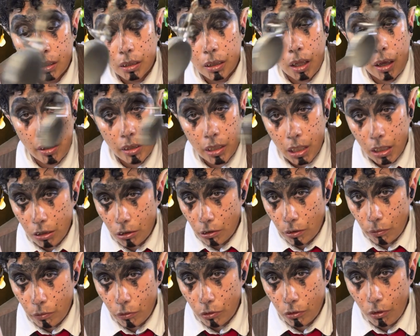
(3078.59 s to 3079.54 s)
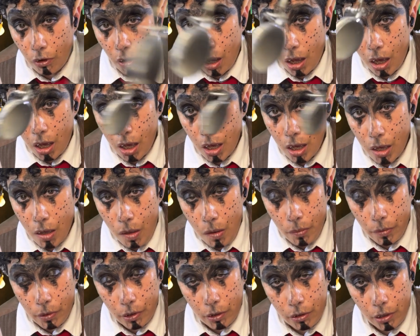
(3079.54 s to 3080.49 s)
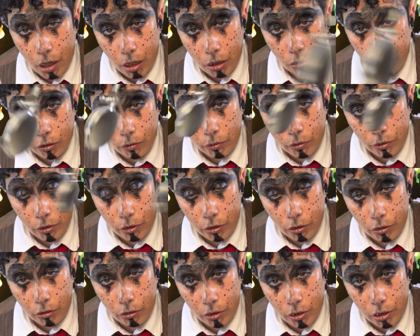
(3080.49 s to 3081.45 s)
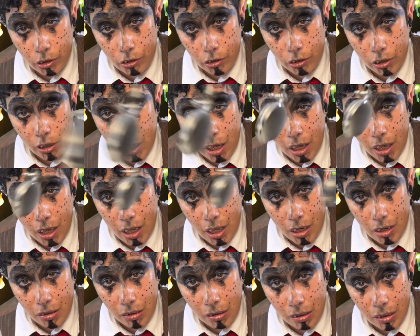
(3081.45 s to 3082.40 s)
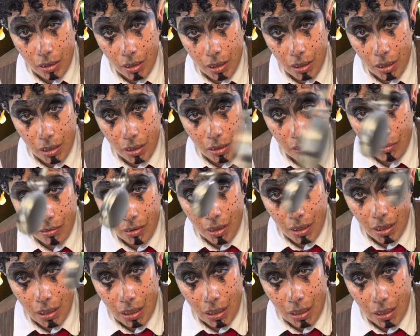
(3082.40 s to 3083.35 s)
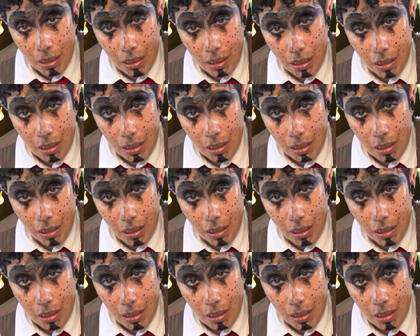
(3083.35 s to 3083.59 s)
like and subscribe to Dr. Sirjoy's channel. Right?